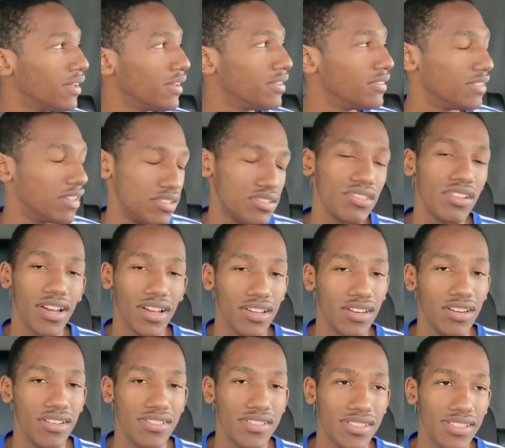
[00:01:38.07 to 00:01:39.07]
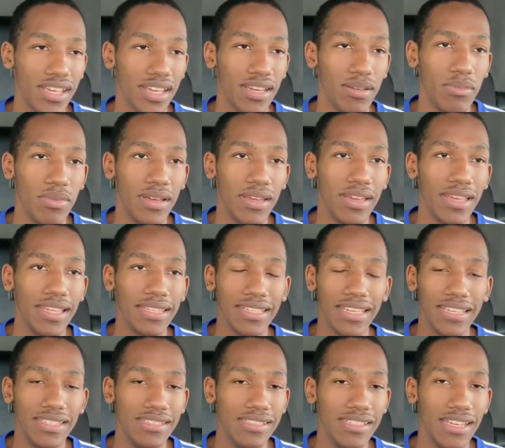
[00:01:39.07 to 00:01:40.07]
that you're not gonna understand, but at the
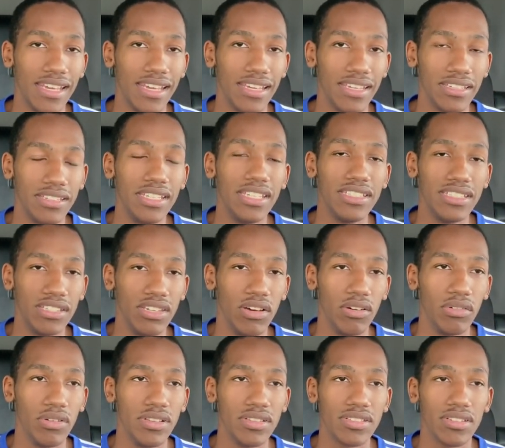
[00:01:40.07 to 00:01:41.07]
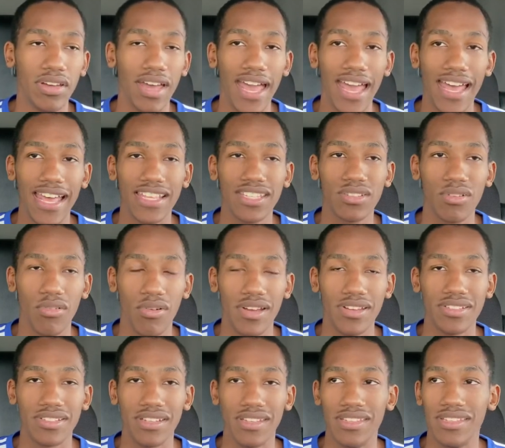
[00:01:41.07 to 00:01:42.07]
end of the day, you need to know it. So ask
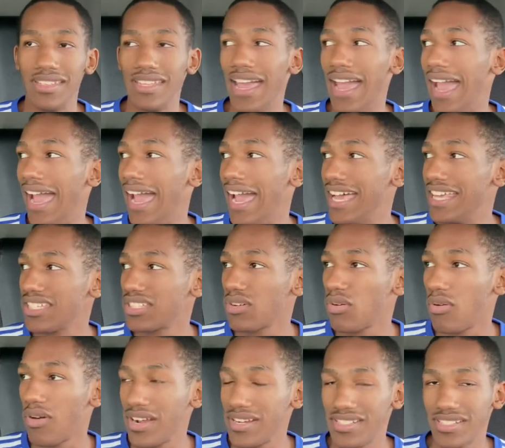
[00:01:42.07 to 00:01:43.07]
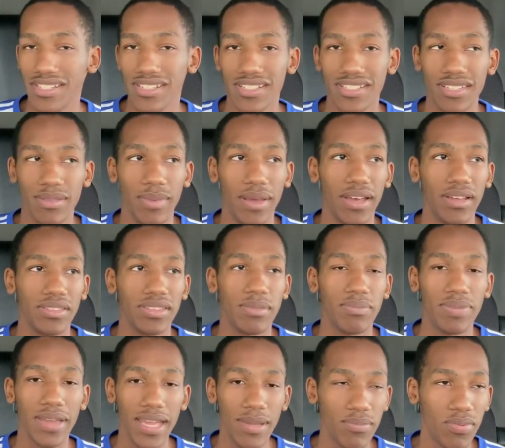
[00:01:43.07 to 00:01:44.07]
questions. Ask questions about the
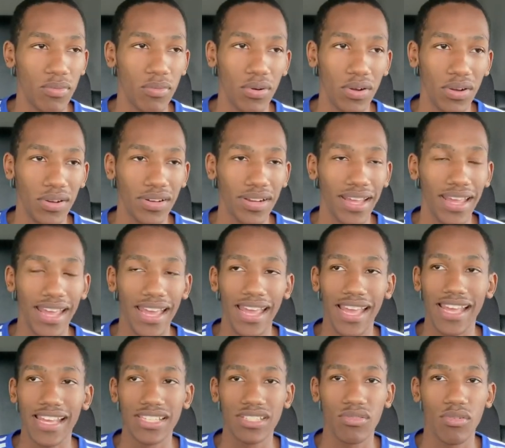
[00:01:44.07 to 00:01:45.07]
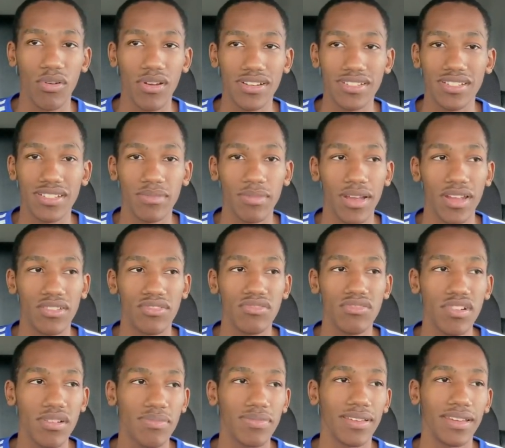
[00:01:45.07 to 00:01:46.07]
paperwork. Ask questions about
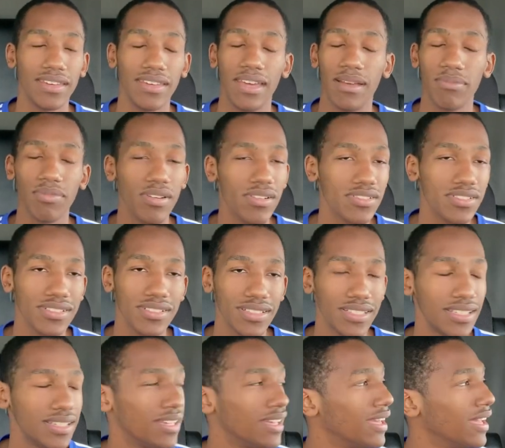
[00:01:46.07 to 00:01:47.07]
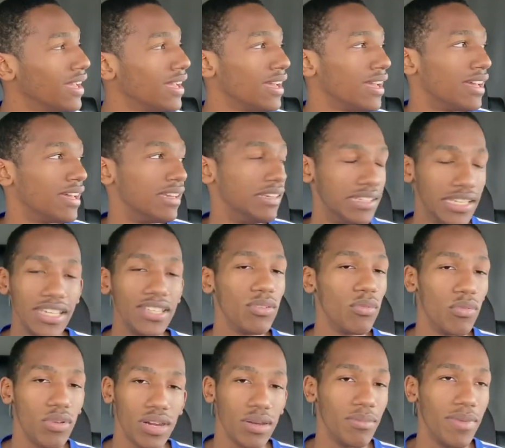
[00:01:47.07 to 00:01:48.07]
trip planning. Now, personally, neither
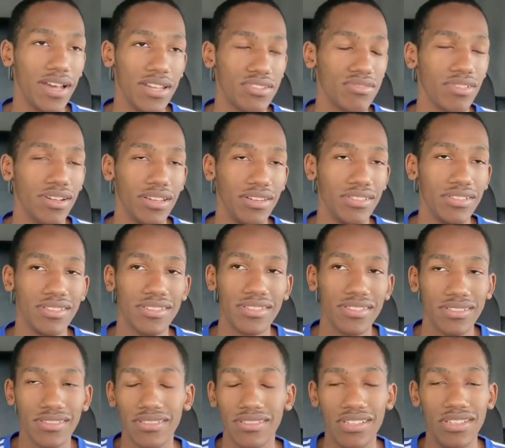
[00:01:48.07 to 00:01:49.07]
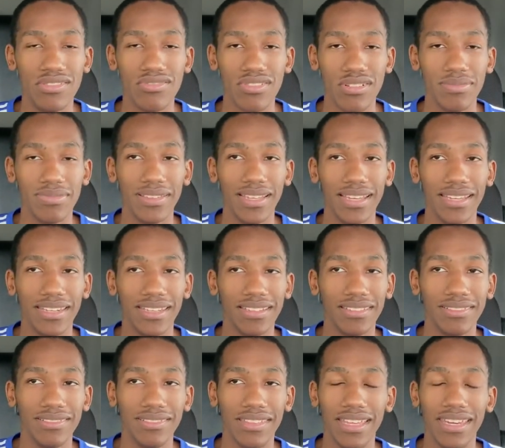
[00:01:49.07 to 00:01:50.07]
one of my trainers did trip planning.
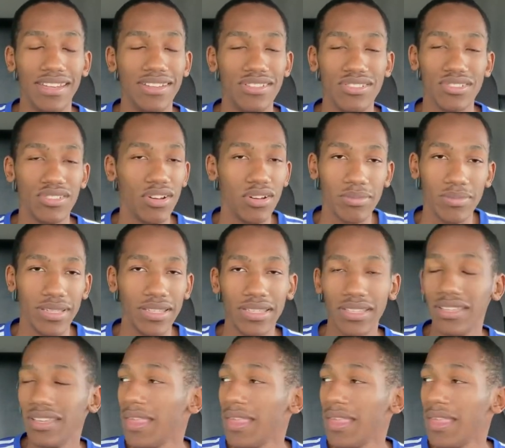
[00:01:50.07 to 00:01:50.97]
They didn't show me,